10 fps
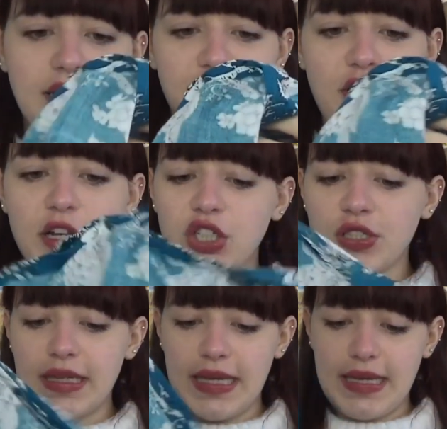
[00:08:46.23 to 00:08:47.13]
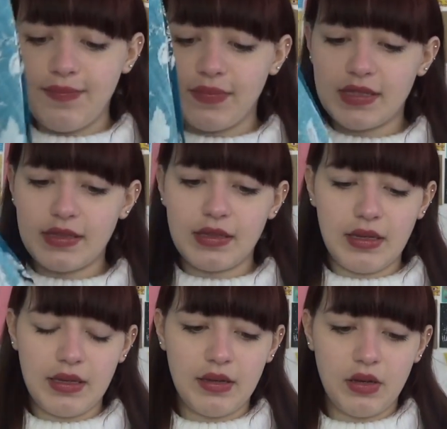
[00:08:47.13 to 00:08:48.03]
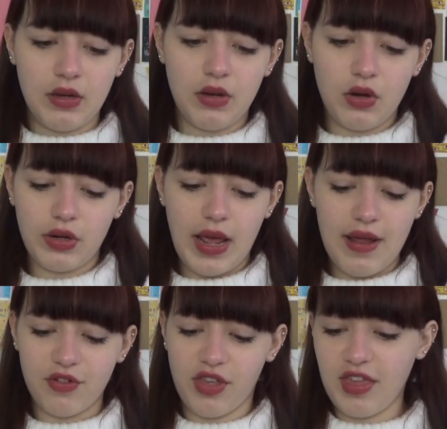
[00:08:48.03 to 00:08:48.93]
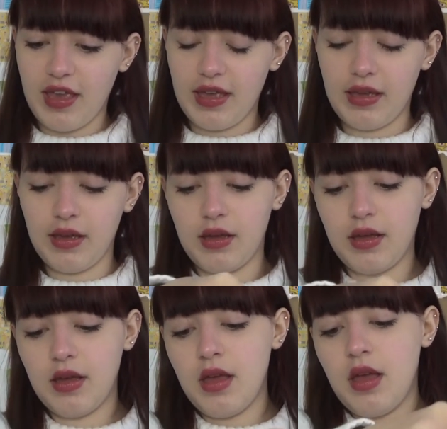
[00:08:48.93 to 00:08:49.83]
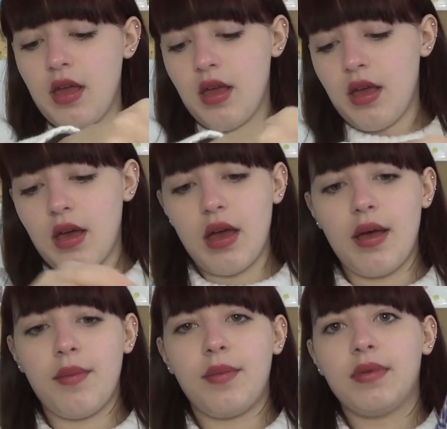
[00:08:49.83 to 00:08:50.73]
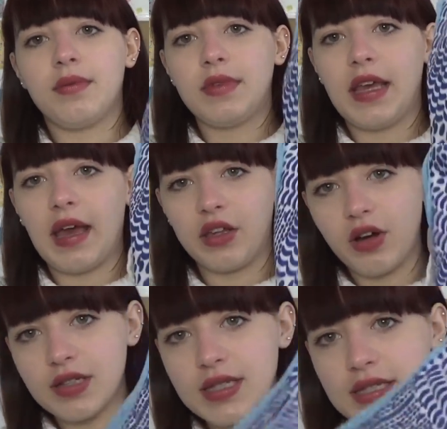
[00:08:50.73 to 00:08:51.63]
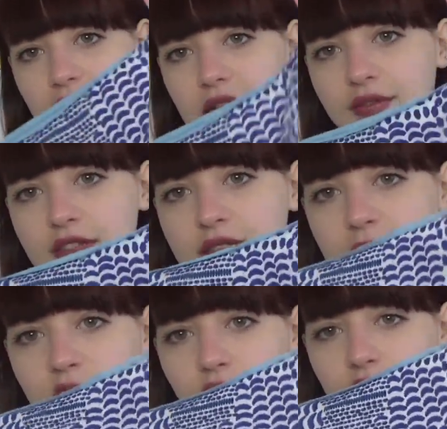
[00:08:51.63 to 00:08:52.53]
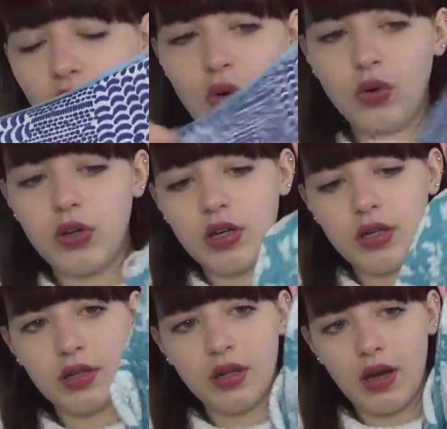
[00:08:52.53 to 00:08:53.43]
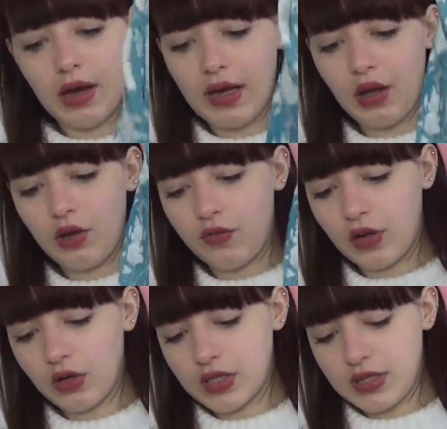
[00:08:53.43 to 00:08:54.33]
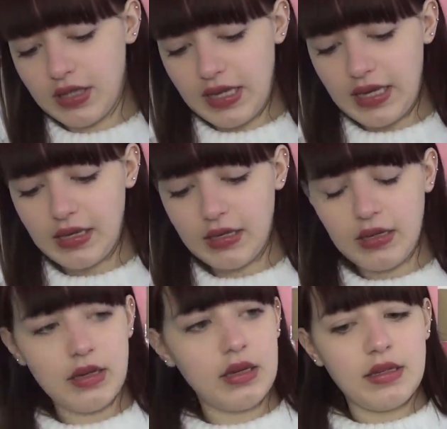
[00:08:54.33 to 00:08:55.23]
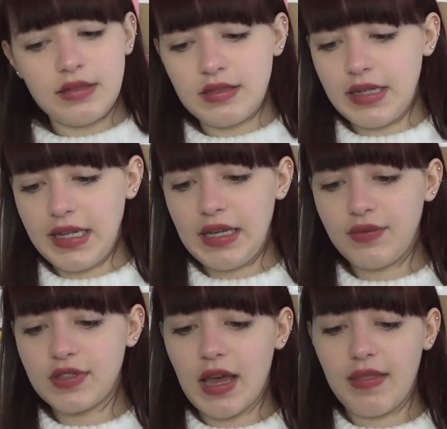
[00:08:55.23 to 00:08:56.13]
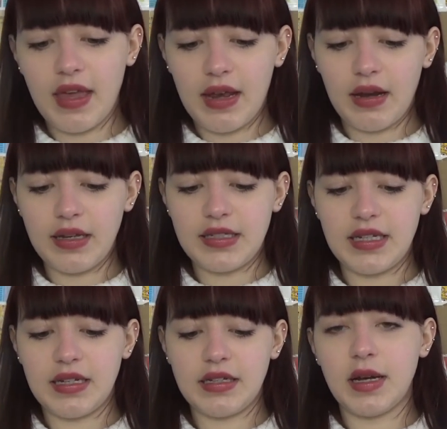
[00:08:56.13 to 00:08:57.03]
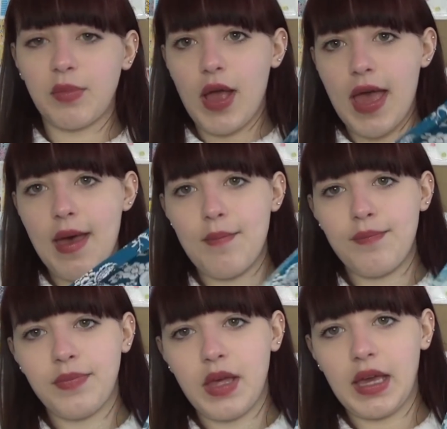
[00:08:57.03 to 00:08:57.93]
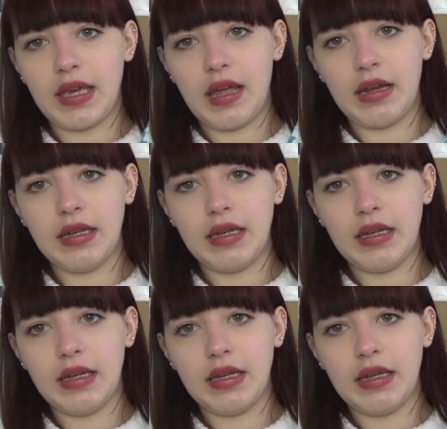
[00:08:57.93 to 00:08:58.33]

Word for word: French seams on everything. Um, yeah, you can't see any of the seams on the yoke. I overlocked the sleeves and then I did a double hem again.